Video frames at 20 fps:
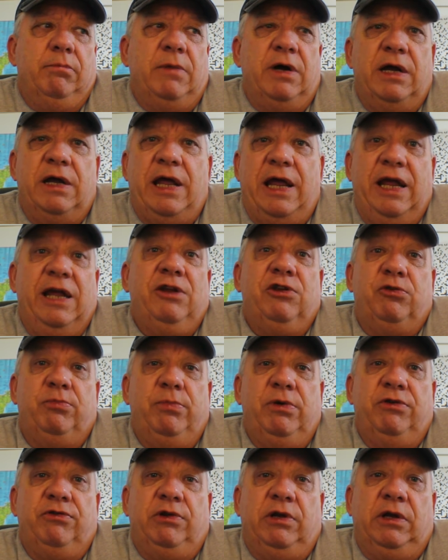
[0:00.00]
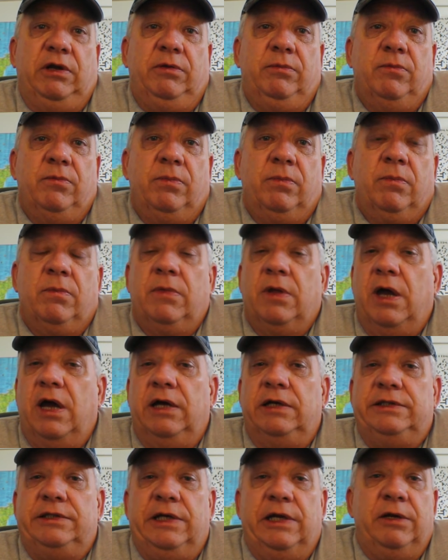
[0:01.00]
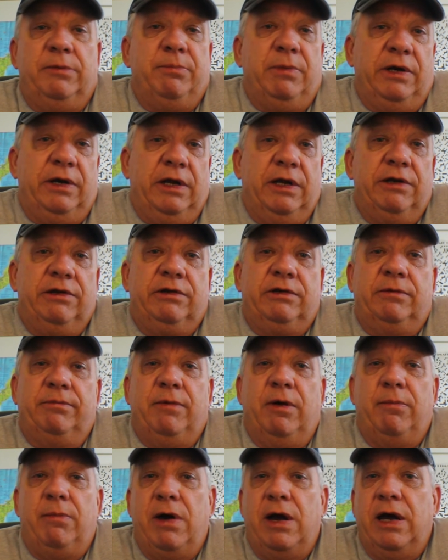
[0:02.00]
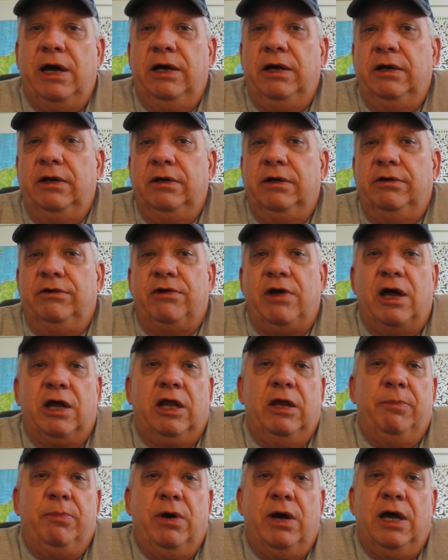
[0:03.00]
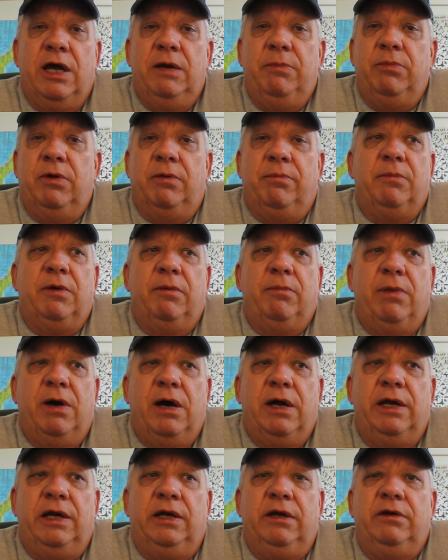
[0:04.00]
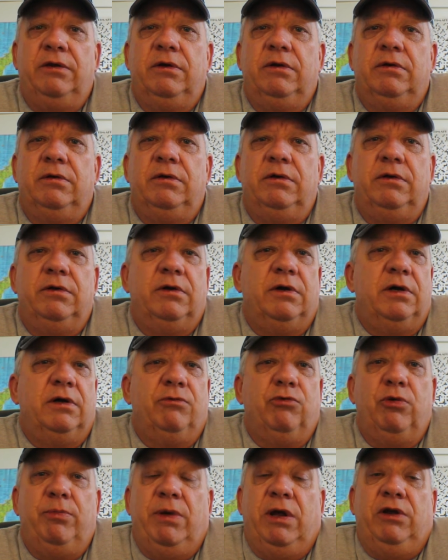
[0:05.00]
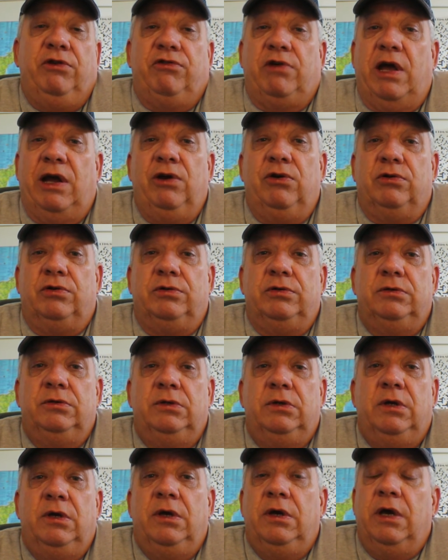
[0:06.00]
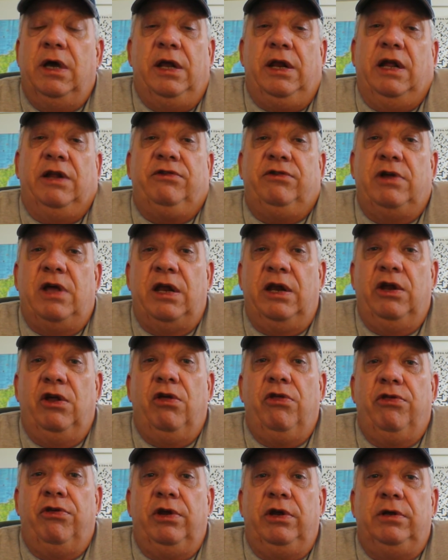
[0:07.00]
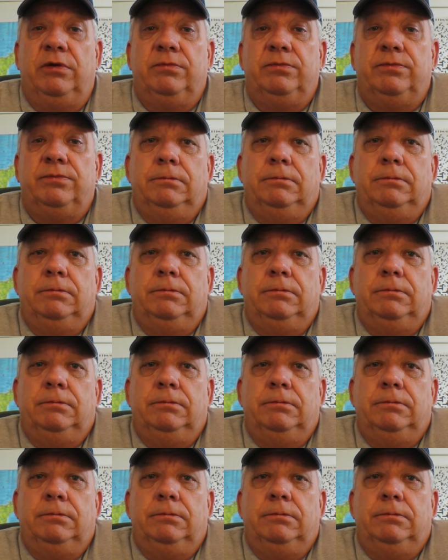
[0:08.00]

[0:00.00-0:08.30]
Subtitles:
my hands busy. I sit at my desk, my mind is occupied, but my body remains idle, and that's not healthy.